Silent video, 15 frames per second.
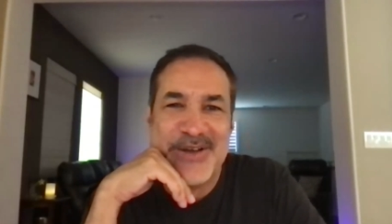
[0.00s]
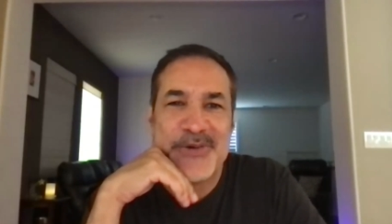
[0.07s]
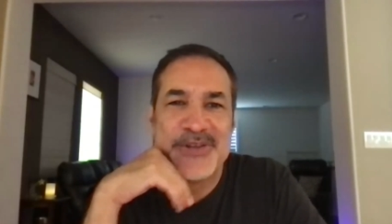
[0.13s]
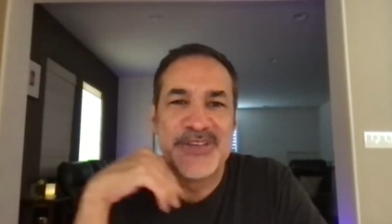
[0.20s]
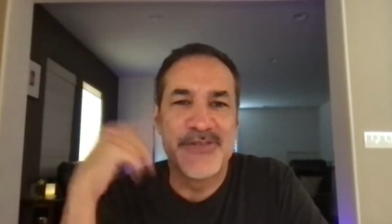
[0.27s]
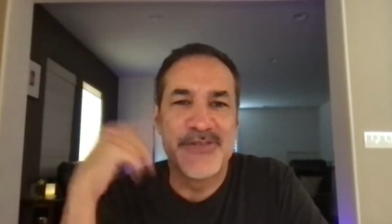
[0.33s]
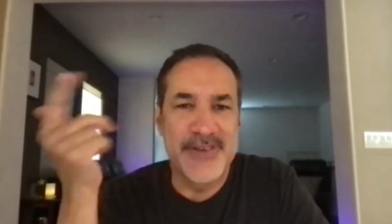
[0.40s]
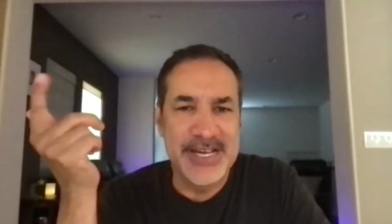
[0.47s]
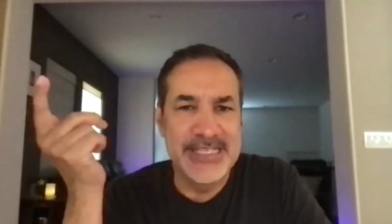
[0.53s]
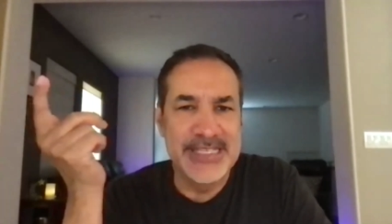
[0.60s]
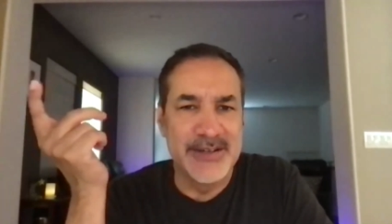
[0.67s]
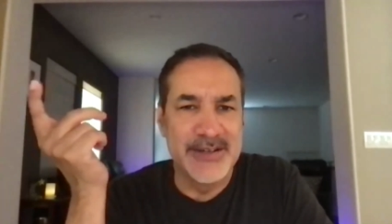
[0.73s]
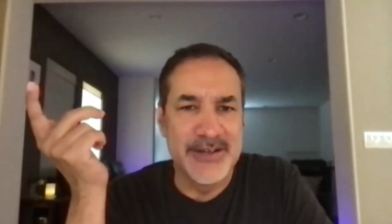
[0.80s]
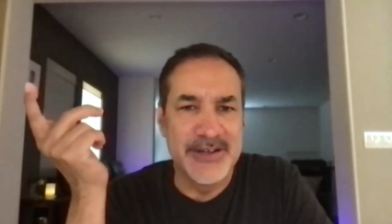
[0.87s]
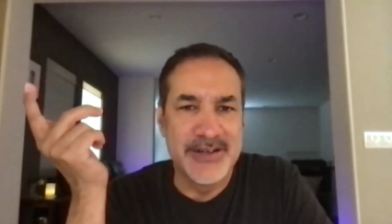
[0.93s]
when you finally
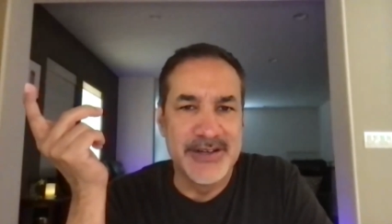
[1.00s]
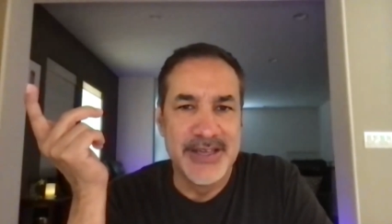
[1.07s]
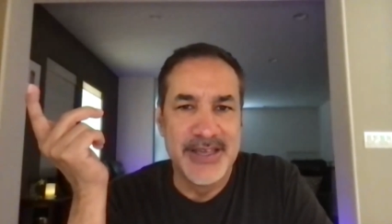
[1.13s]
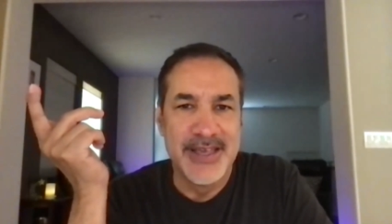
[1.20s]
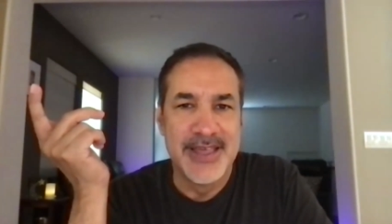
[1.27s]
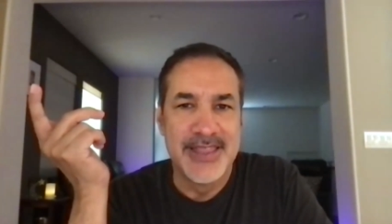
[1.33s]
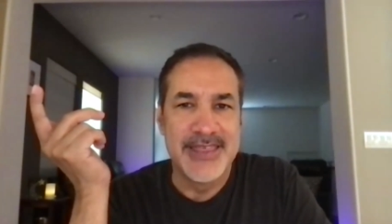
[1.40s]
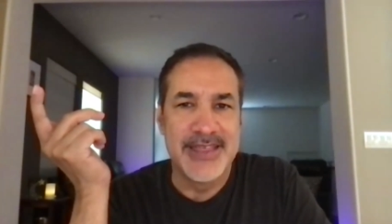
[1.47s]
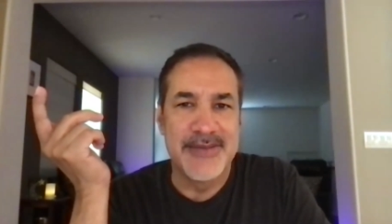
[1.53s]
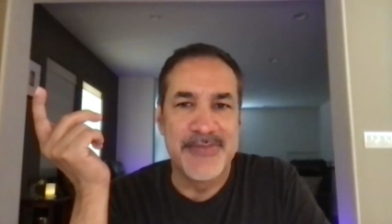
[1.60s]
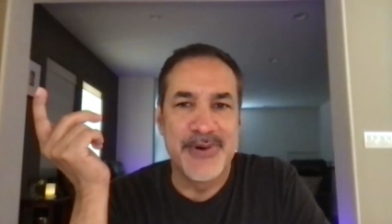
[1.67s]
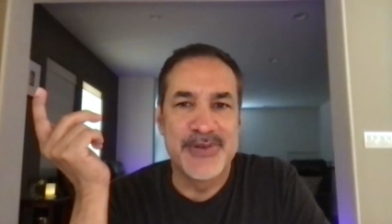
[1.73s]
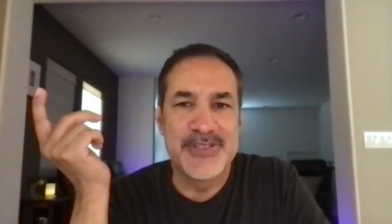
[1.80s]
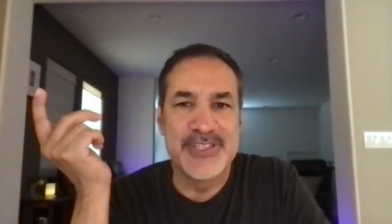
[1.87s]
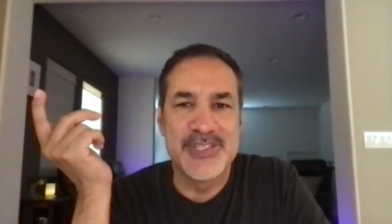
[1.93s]
learn that a
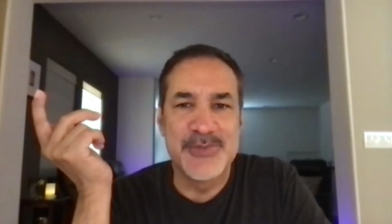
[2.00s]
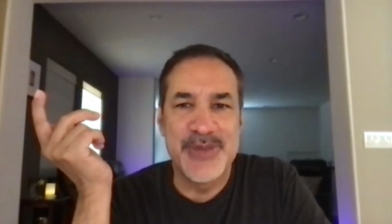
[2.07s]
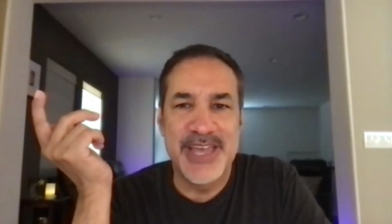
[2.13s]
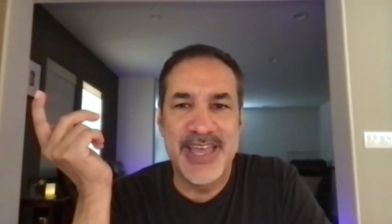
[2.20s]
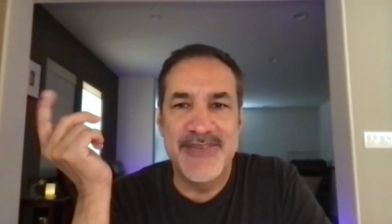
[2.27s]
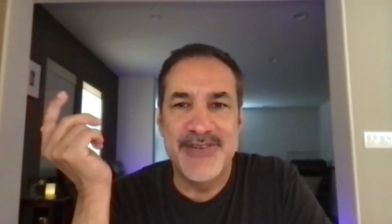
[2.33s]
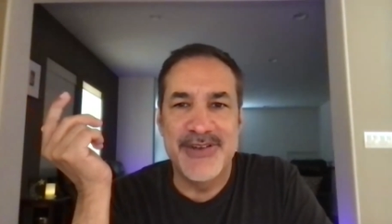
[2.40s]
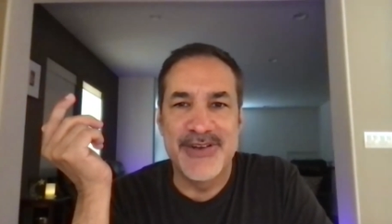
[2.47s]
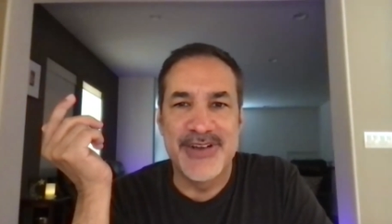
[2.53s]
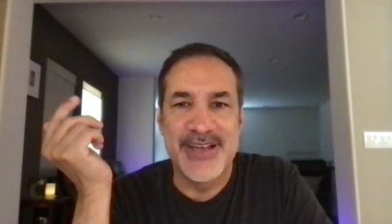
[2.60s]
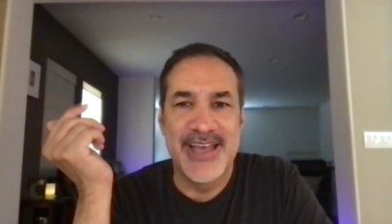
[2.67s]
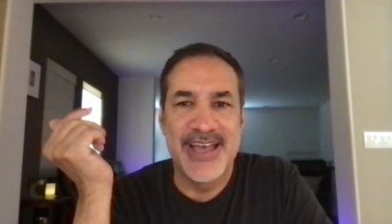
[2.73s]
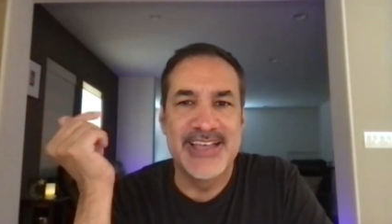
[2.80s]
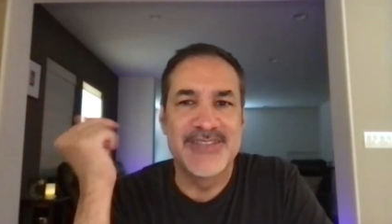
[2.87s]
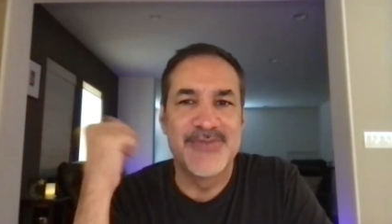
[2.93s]
person's behavior
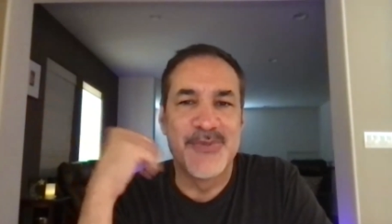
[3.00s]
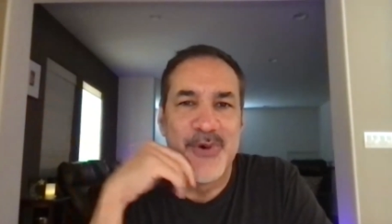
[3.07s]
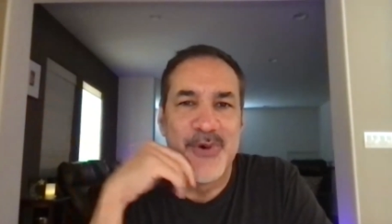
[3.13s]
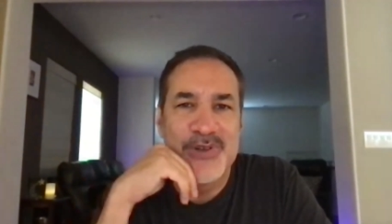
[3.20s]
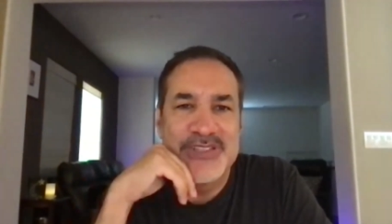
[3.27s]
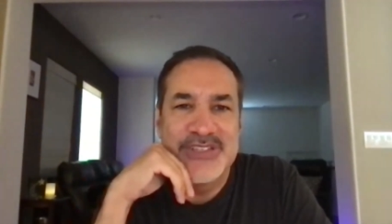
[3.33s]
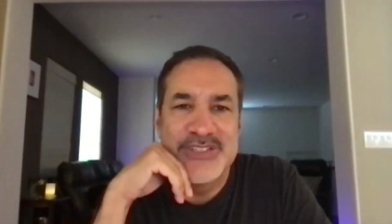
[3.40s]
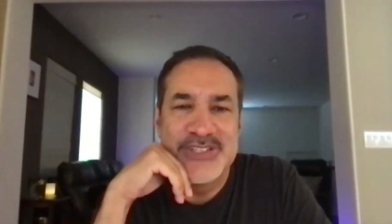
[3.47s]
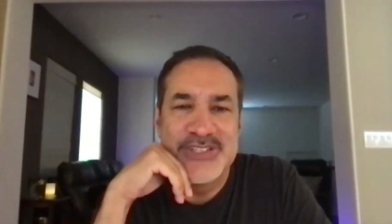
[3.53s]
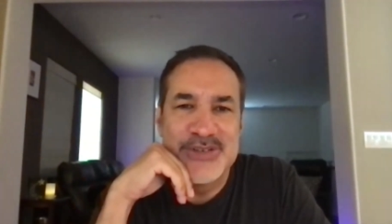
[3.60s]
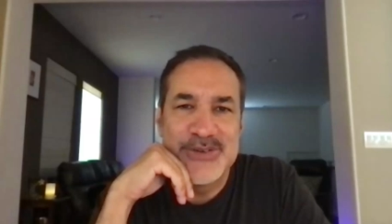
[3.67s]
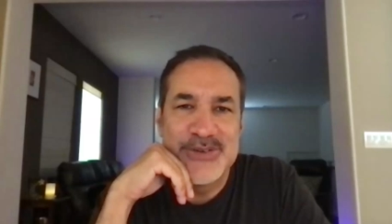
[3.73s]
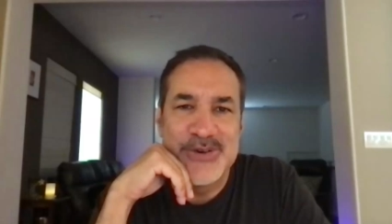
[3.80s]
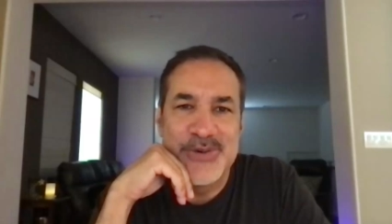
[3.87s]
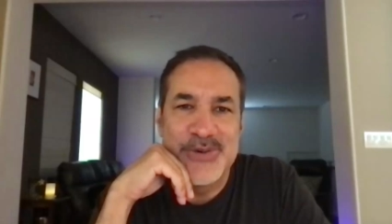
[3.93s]
has more to
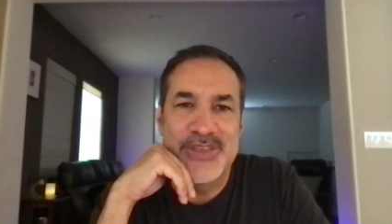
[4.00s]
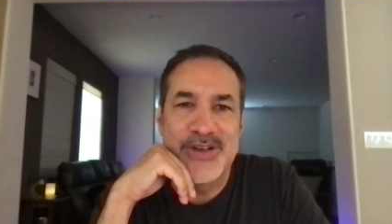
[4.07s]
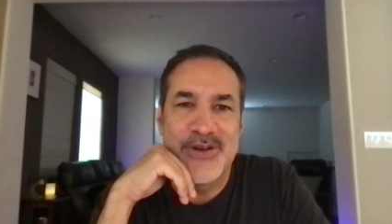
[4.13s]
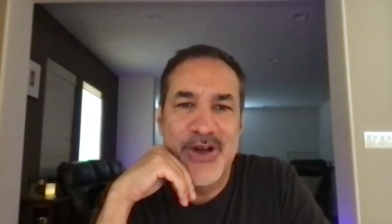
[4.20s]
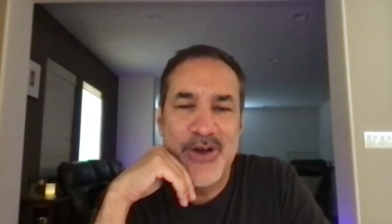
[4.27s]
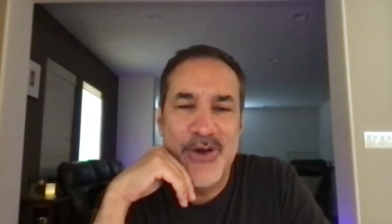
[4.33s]
do with their